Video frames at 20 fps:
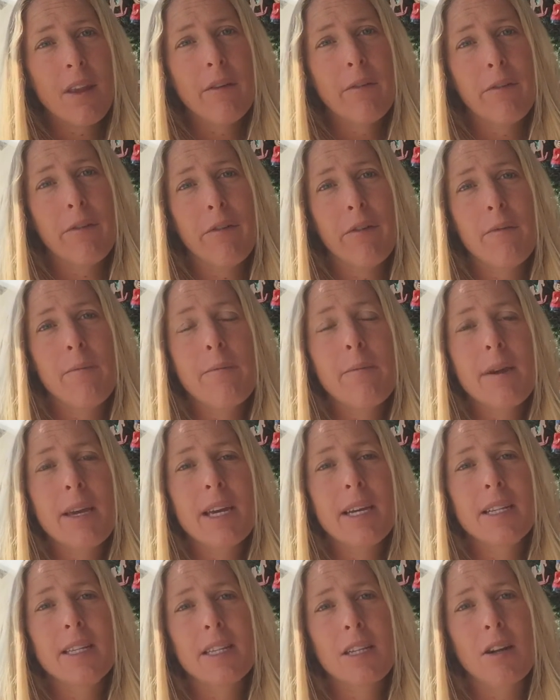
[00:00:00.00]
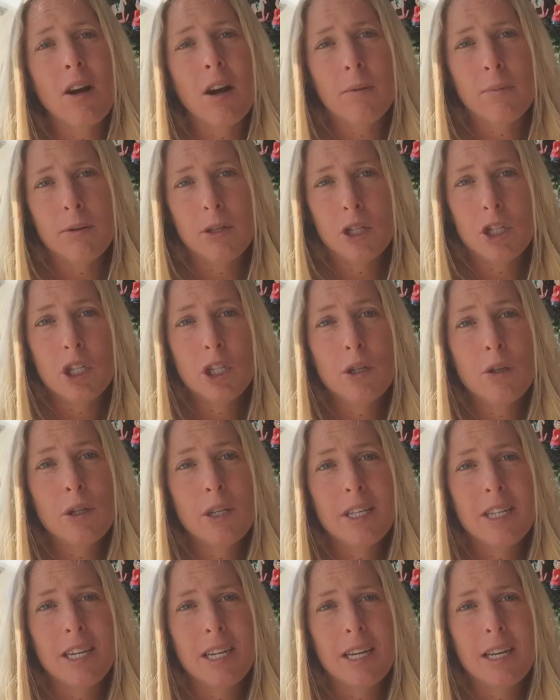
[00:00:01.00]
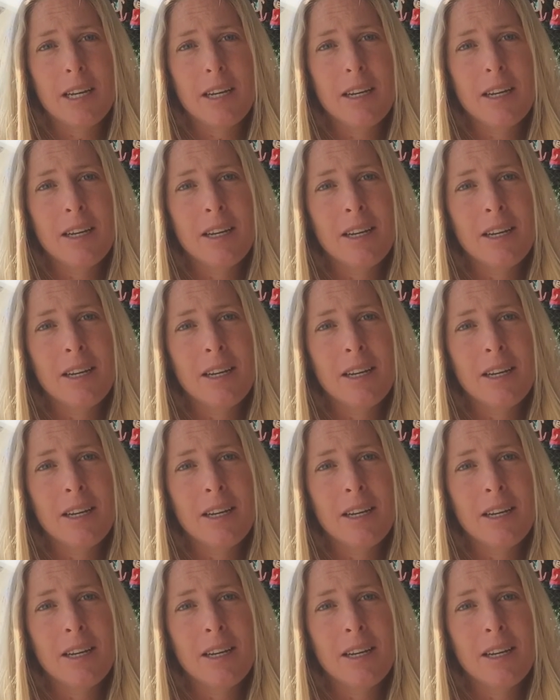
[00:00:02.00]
for me, it's an opportunity